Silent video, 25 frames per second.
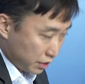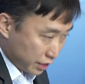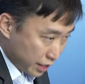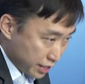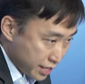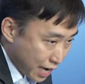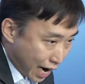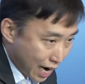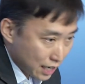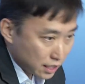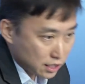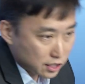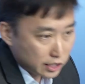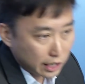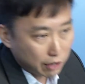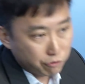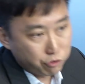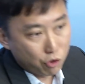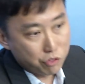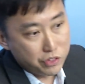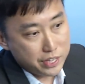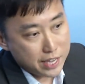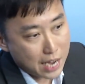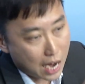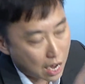The yardstick for
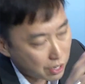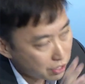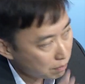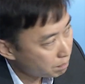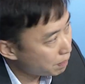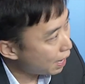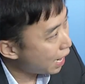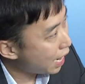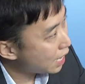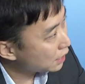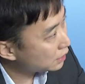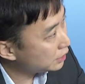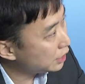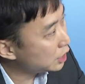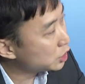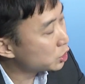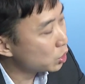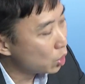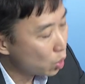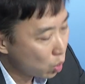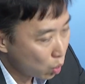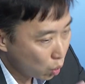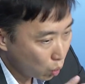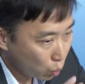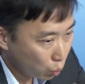the other parties
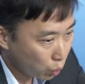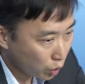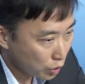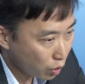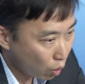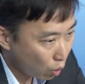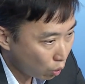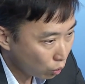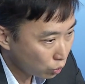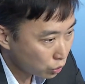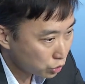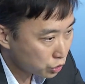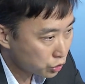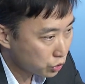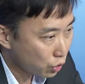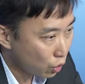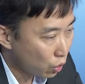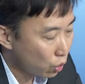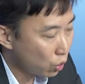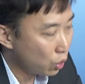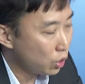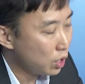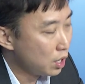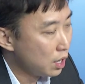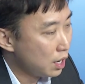would
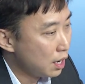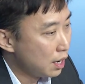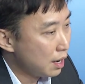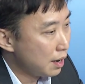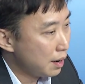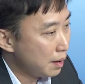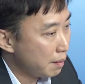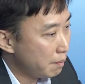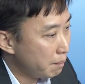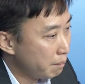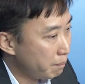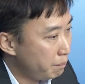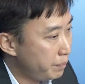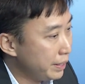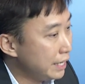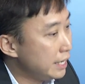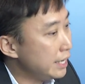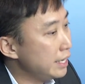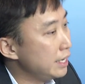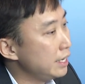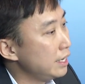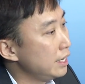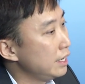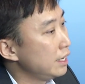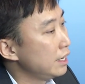also
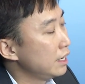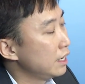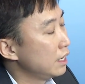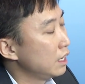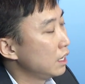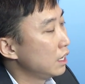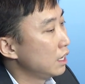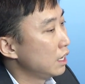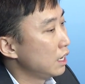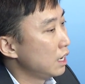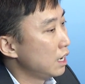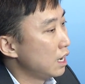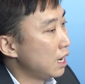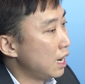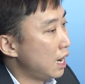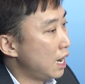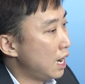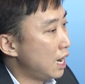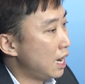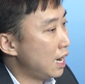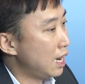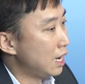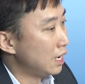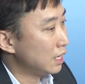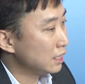be
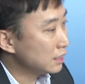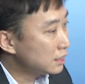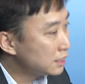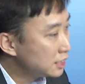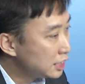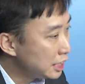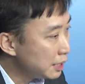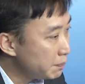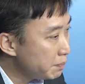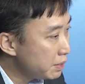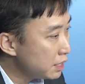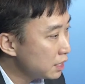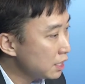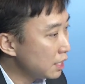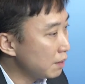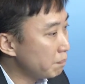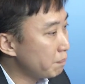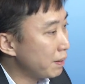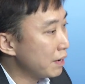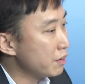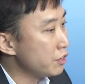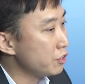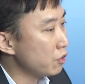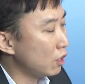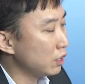similar,
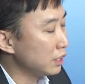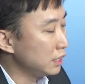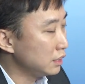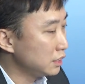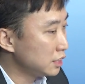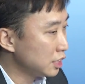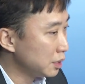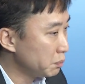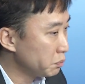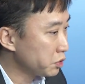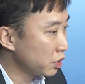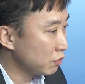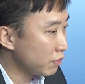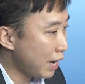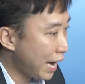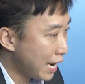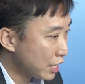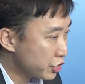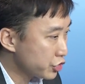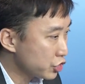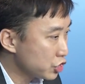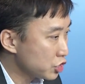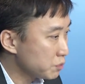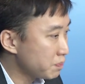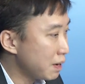but not in terms of
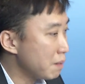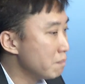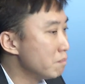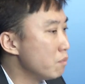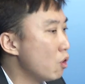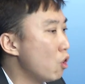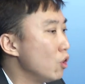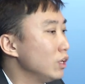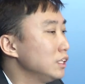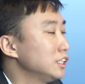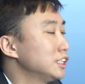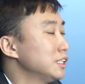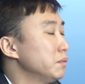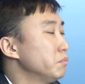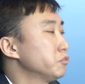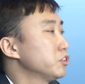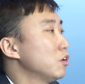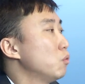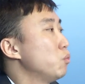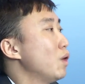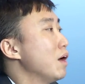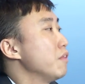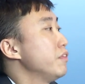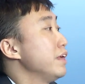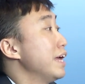actions, but more in terms
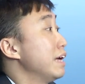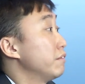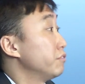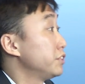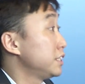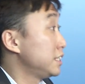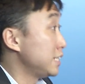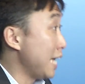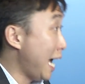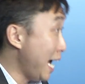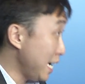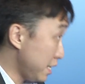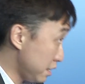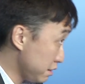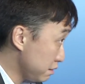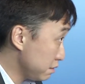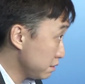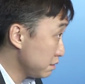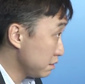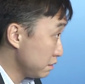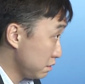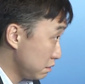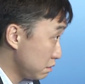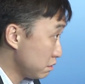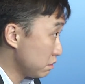of what they have said,
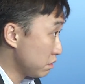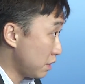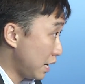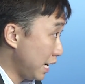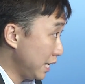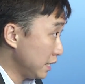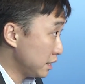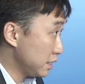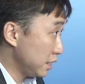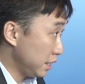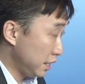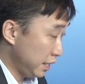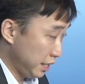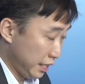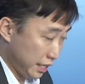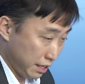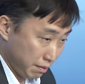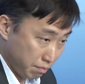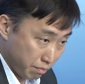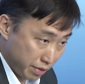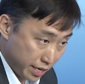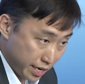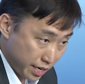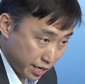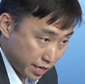mm-hmm. right,
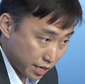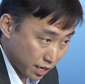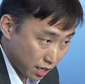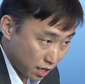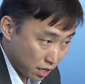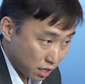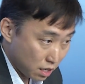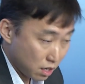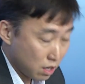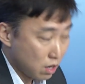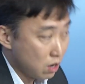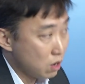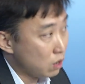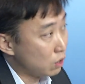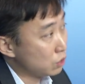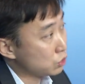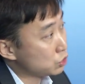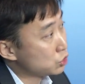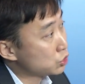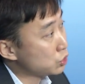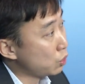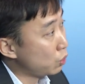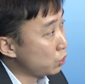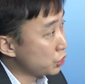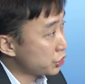in media, on
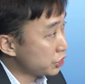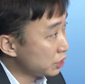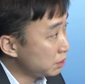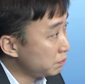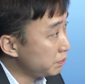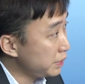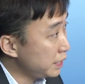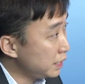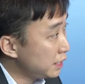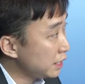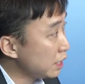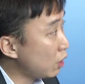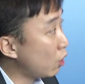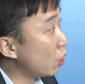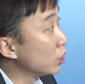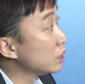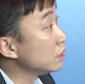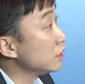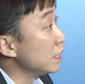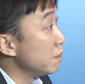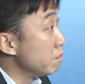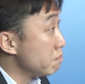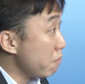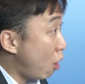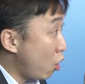social media,
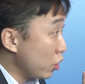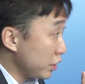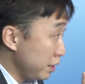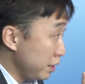on